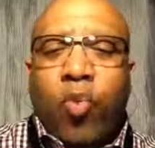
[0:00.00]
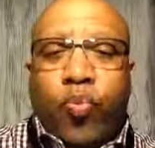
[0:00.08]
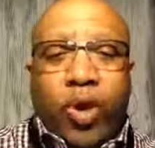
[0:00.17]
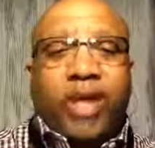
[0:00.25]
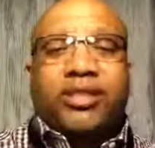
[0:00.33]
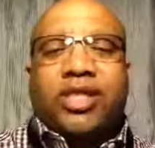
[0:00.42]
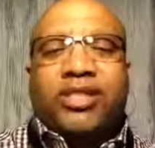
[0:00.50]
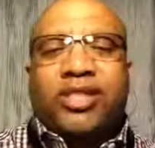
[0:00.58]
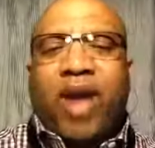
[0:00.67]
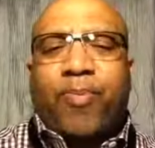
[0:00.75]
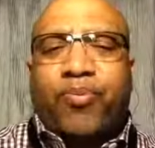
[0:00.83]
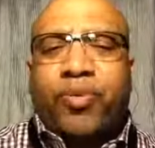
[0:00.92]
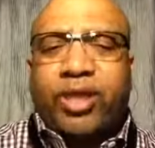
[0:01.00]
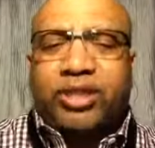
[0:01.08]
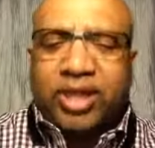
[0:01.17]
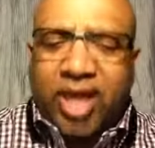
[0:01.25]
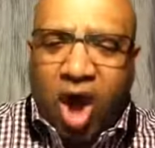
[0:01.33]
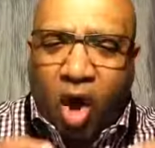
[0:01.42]
We're just not
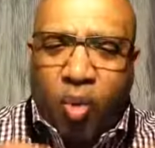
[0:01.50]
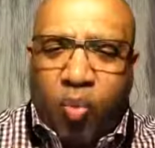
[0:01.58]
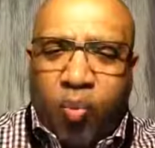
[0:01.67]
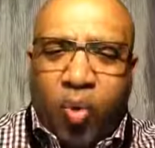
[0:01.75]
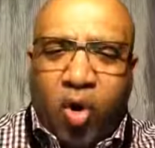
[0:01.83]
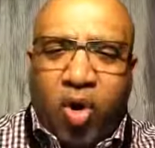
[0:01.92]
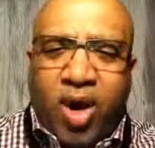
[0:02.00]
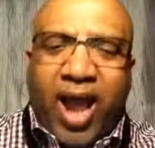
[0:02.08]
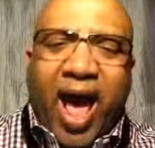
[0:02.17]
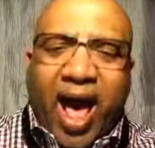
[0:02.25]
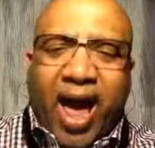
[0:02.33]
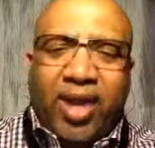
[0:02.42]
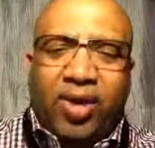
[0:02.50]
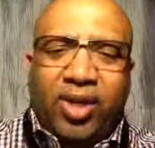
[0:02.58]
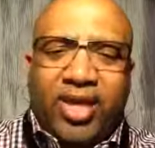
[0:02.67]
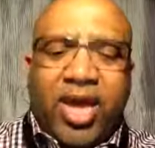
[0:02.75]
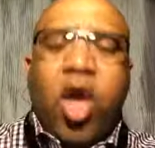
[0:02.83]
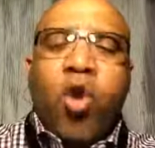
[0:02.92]
preaching a word
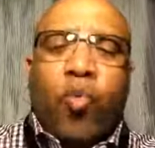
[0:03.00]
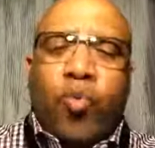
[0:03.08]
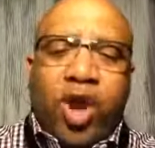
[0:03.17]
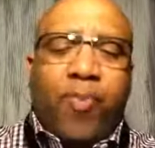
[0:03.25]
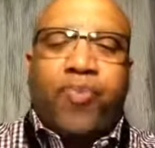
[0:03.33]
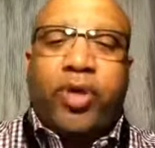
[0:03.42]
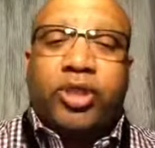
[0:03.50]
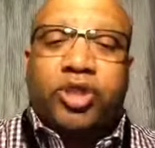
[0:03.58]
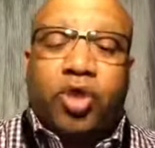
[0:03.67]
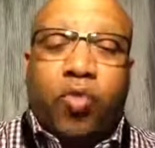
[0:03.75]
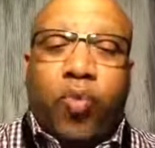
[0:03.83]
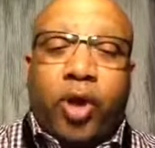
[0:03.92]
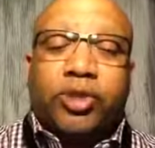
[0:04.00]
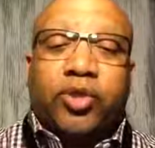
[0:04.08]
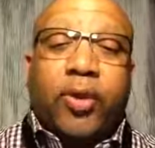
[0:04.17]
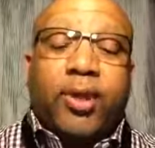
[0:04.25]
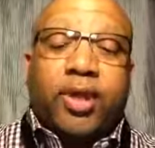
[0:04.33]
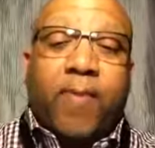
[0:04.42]
idly. We're preaching the word
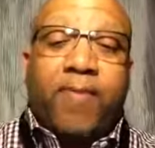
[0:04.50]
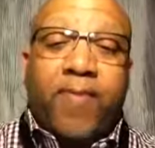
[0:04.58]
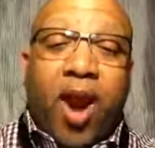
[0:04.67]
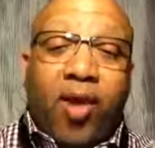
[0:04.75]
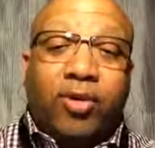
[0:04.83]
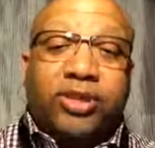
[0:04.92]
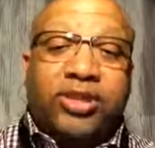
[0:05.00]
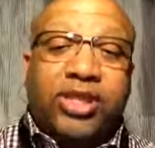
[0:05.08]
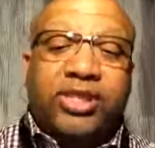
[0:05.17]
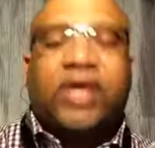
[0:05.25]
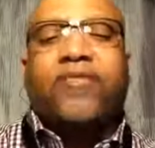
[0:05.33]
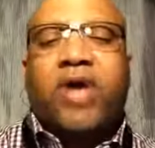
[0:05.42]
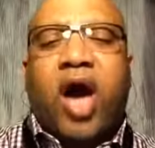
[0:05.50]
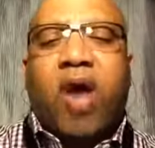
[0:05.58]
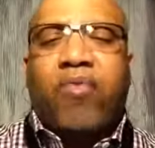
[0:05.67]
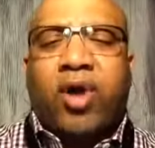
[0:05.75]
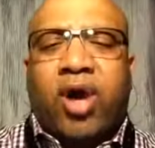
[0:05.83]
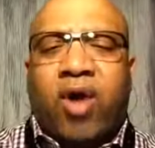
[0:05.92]
so that the mercies of
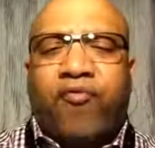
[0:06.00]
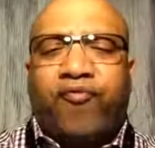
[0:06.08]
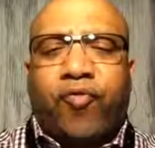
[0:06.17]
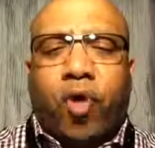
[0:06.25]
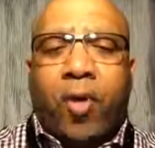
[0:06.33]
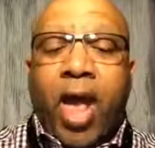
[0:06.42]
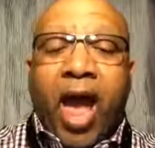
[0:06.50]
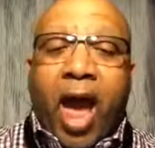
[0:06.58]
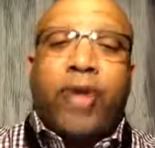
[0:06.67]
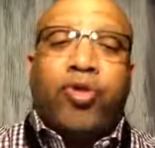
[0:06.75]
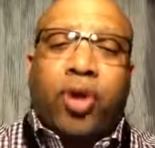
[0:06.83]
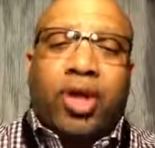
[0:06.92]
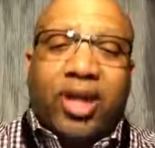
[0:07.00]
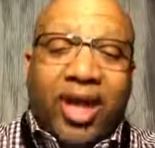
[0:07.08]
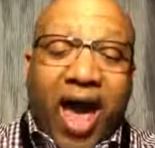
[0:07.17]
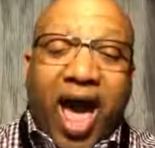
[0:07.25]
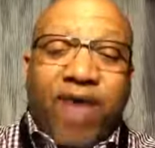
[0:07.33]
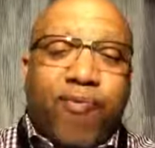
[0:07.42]
God will come forth and your
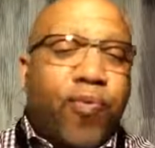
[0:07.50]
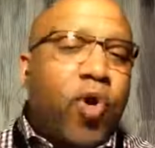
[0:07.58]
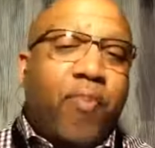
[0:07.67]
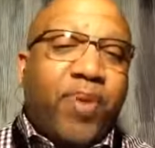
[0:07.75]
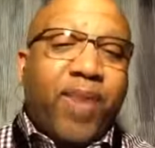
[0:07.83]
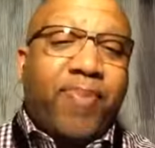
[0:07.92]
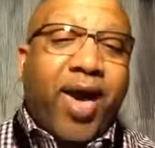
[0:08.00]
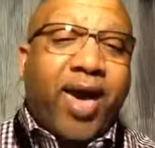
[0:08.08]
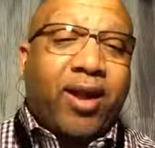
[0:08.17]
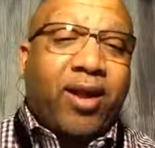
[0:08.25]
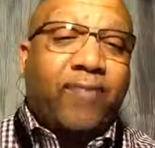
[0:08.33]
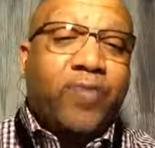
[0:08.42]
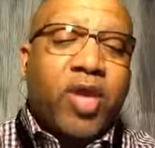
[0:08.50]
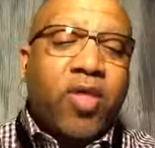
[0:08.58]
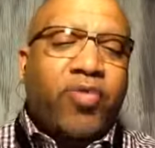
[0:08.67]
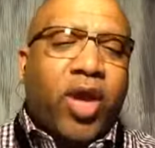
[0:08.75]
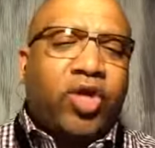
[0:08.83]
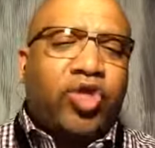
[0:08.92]
life will be better,
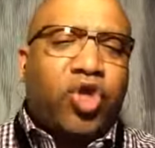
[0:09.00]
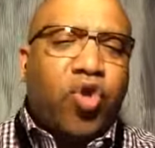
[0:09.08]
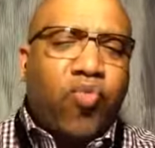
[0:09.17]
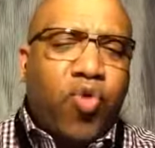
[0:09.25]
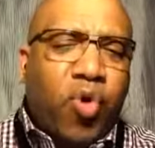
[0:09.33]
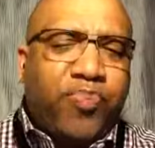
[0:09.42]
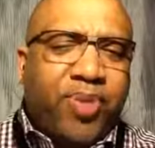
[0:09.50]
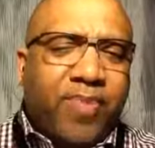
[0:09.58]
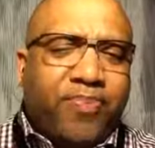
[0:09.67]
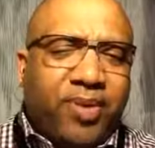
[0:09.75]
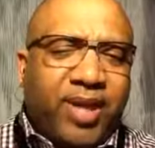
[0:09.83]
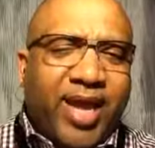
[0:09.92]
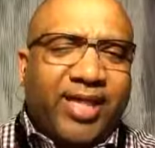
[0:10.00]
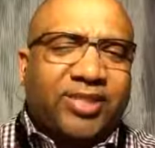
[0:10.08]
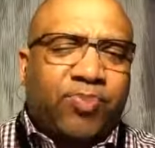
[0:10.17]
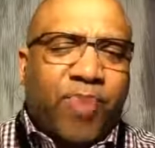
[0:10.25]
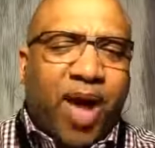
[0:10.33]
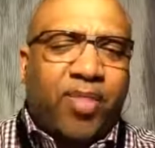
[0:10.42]
that you will be
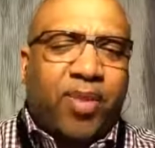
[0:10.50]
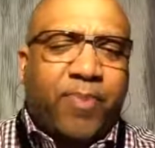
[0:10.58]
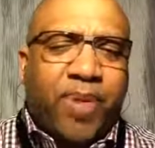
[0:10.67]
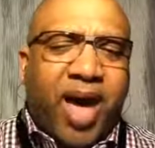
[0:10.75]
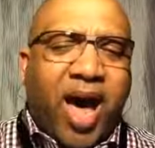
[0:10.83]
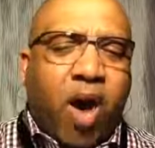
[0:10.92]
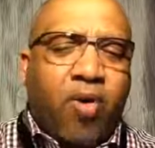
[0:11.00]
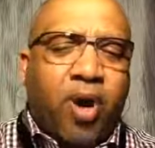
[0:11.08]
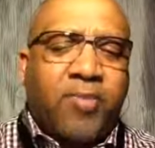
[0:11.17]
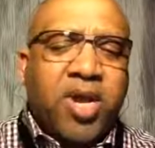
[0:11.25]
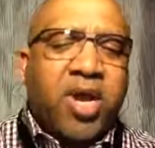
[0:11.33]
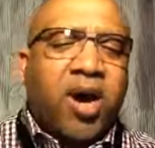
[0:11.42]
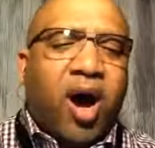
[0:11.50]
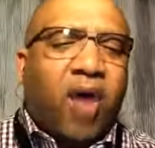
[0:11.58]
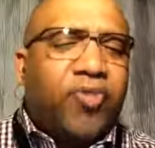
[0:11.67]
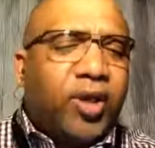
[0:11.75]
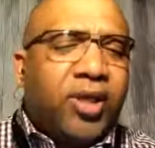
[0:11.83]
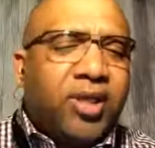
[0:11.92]
blessed by the power
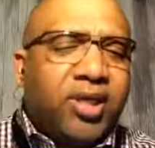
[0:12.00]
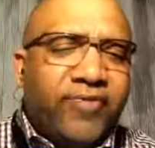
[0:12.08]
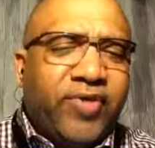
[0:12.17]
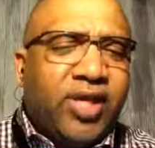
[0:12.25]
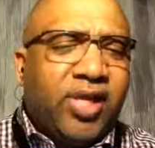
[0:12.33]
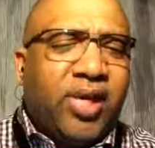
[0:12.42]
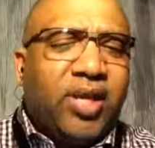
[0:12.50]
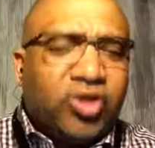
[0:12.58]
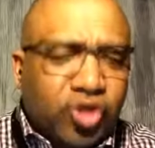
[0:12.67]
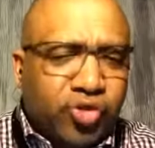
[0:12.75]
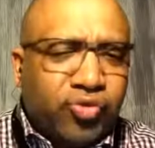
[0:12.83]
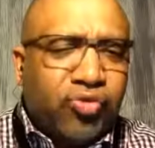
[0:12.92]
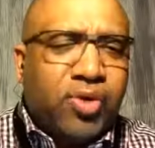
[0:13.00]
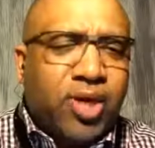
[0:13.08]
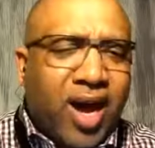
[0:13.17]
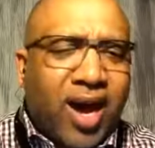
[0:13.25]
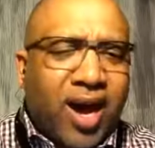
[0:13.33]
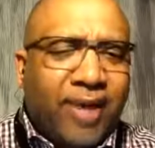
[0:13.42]
of the living and the true
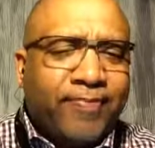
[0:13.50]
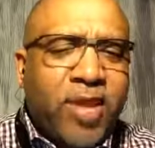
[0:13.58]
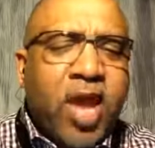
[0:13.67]
God.